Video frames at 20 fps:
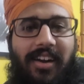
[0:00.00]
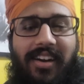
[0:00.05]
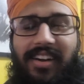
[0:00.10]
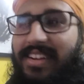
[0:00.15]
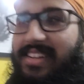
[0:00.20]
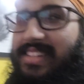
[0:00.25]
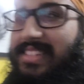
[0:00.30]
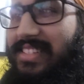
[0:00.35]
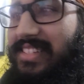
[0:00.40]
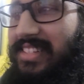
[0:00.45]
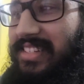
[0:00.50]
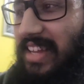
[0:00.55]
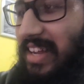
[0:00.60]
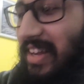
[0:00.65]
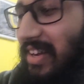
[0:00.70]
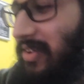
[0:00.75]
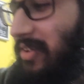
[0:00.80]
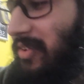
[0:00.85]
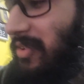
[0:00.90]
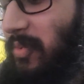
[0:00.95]
Alright, so
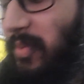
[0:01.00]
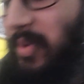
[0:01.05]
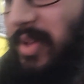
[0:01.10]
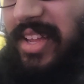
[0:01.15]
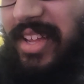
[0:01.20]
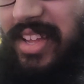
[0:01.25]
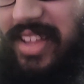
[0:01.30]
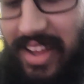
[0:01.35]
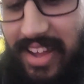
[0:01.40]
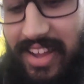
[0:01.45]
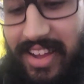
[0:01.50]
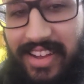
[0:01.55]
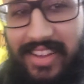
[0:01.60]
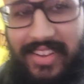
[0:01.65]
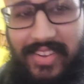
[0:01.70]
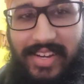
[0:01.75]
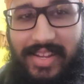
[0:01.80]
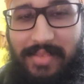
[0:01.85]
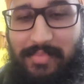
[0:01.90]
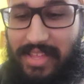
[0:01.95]
now we are
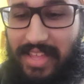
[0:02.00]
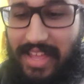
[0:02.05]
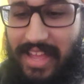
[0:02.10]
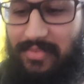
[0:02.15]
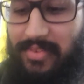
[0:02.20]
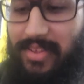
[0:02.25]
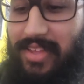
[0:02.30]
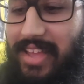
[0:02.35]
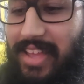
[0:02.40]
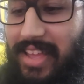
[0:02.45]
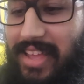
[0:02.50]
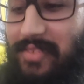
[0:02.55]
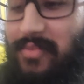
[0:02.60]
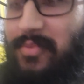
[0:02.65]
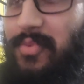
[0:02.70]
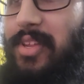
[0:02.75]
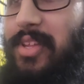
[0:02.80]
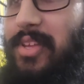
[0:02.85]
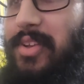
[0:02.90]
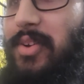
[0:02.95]
going to be having a
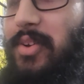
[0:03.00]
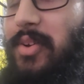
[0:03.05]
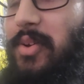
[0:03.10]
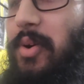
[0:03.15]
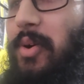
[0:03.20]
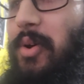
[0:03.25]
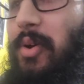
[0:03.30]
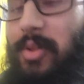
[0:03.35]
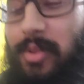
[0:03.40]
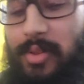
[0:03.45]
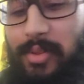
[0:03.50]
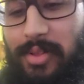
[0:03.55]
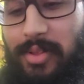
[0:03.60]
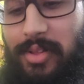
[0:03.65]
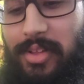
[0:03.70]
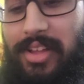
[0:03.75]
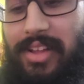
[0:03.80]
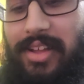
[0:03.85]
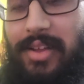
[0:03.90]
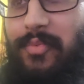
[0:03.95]
video call
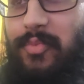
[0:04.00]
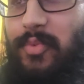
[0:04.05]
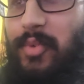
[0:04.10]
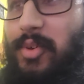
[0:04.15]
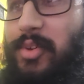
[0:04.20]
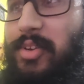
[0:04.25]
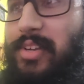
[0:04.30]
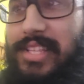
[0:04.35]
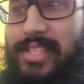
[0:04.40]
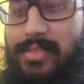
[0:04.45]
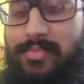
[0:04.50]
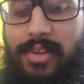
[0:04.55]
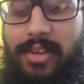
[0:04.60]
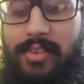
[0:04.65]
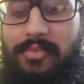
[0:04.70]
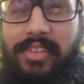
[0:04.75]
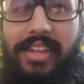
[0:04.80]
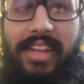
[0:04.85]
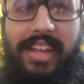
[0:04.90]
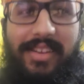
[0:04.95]
for Gunit's
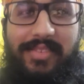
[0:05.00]
birthday.